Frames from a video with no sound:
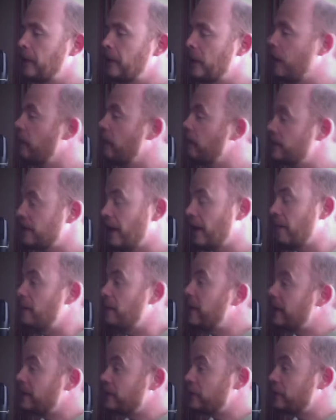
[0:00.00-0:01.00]
And obviously, I'm
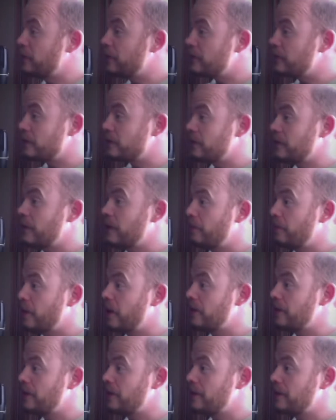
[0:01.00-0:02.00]
making decisions in that
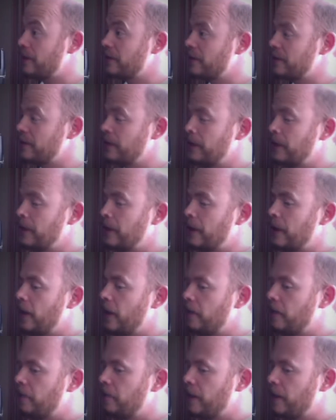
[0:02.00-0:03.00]
process,
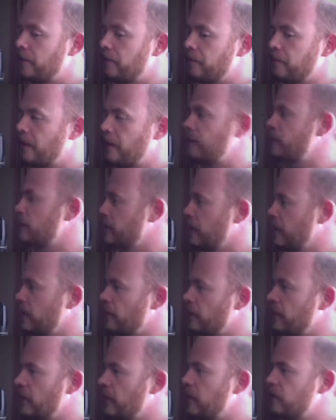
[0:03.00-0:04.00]
um, but that's just kind
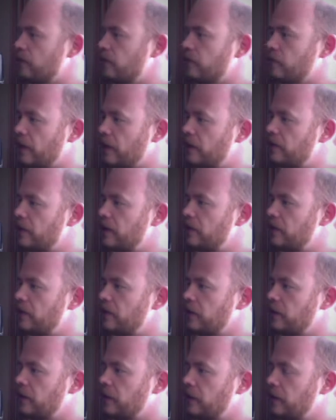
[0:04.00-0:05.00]
of the nature of
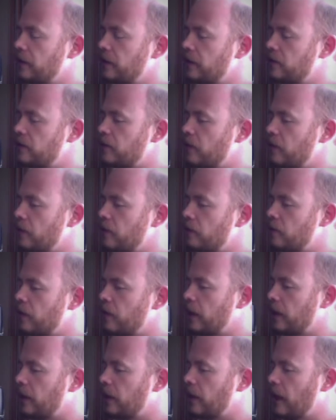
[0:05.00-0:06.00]
translation. And so,
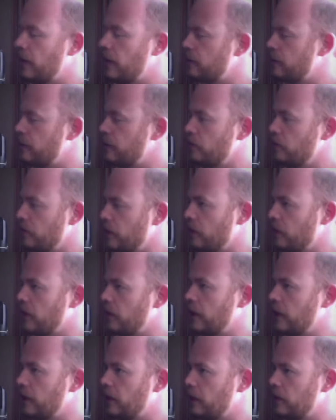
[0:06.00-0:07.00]
trying to ask for
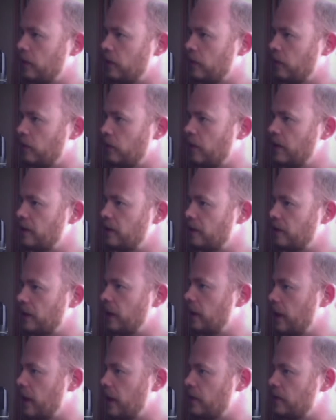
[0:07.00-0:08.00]
humility and grace to
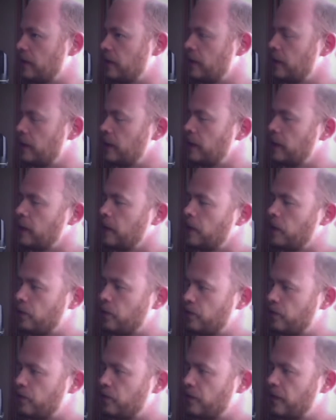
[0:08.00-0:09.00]
engage
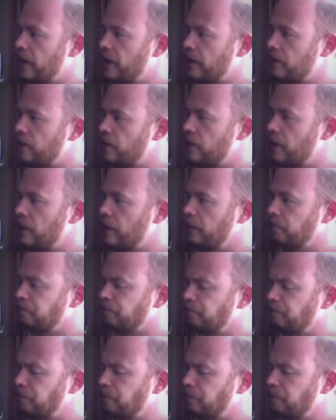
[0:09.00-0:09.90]
those perspectives well.